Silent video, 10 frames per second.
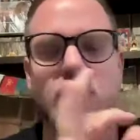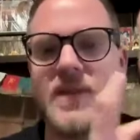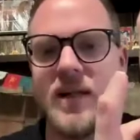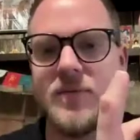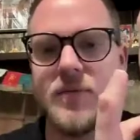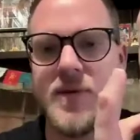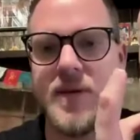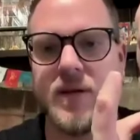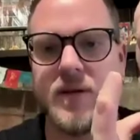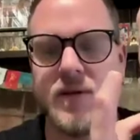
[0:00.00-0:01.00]
yourself with
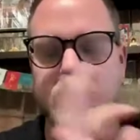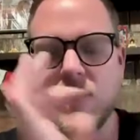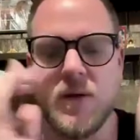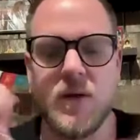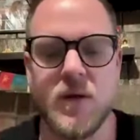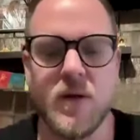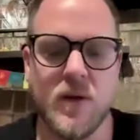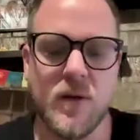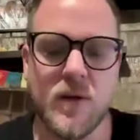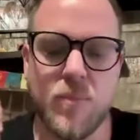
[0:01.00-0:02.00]
it,
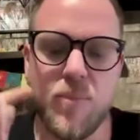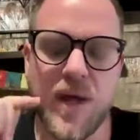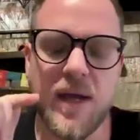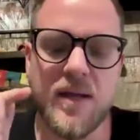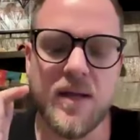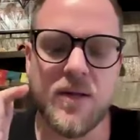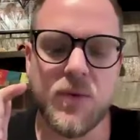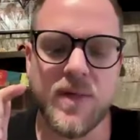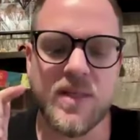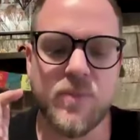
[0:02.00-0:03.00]
the pain that
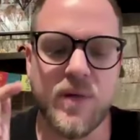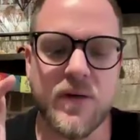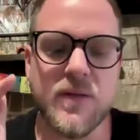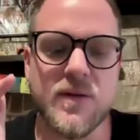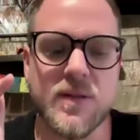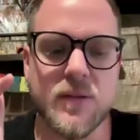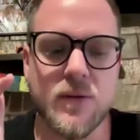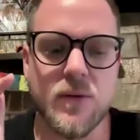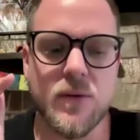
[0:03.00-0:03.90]
you experience